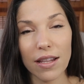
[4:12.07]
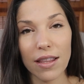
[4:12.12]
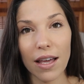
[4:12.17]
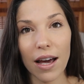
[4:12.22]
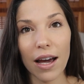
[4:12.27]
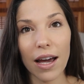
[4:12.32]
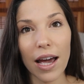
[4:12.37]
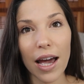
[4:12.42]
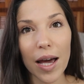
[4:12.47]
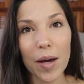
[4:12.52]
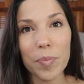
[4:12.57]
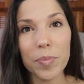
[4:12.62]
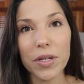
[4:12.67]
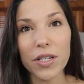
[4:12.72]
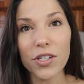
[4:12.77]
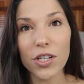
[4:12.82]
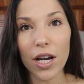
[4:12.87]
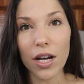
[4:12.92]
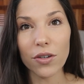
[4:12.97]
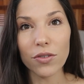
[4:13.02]
That happy
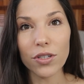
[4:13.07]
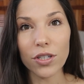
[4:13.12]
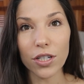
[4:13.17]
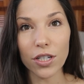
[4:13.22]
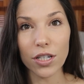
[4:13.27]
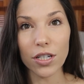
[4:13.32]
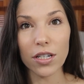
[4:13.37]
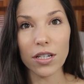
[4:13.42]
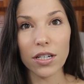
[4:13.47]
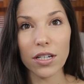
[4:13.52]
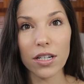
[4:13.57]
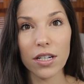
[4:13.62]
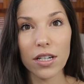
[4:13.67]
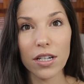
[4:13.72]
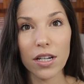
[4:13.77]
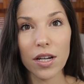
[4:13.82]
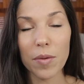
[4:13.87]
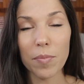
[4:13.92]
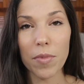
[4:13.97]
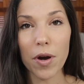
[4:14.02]
childhood
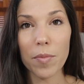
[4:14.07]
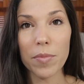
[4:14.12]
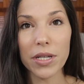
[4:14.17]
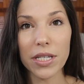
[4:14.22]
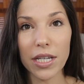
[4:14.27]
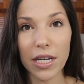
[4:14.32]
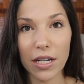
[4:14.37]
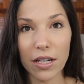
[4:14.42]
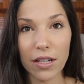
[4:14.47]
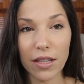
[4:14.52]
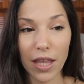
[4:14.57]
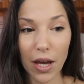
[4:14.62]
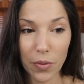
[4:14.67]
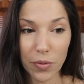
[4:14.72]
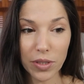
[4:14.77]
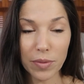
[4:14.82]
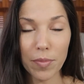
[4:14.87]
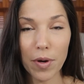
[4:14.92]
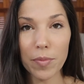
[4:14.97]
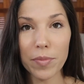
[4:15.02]
that
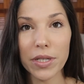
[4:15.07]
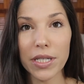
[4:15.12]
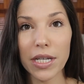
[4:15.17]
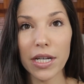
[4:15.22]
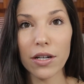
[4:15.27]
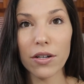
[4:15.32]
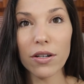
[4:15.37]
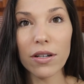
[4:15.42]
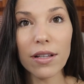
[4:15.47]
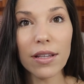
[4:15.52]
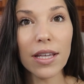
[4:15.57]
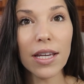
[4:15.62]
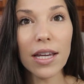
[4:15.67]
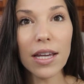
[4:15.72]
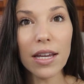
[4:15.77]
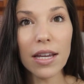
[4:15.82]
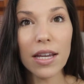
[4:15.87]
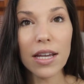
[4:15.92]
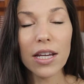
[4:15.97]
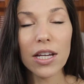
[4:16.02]
was
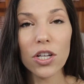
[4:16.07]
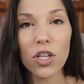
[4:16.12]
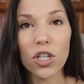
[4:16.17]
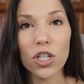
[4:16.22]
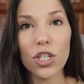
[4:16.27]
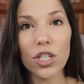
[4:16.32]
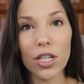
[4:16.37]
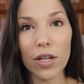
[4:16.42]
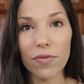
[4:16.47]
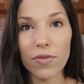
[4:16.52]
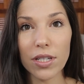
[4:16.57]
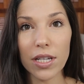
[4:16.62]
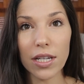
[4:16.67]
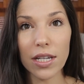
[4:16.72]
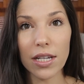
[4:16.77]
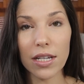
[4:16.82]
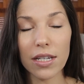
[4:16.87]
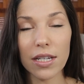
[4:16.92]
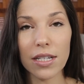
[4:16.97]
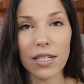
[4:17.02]
momentarily
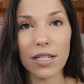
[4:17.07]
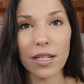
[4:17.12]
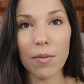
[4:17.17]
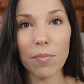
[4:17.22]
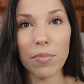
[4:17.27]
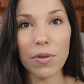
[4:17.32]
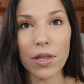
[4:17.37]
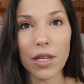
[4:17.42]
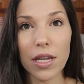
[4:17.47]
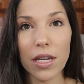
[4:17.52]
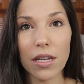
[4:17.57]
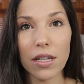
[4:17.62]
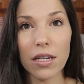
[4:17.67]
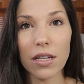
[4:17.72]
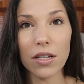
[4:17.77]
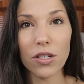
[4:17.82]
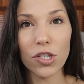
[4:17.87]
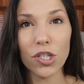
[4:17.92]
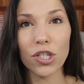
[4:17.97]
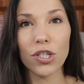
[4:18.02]
shifted into
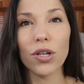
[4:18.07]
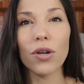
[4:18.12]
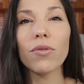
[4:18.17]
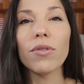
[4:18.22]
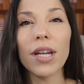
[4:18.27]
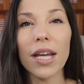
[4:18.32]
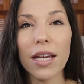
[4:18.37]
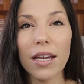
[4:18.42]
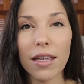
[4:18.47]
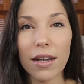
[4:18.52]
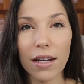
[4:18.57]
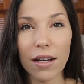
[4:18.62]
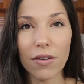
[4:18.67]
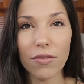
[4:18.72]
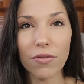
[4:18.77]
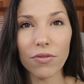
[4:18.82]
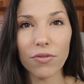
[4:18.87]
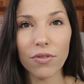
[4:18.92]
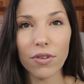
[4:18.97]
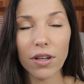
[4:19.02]
something so negative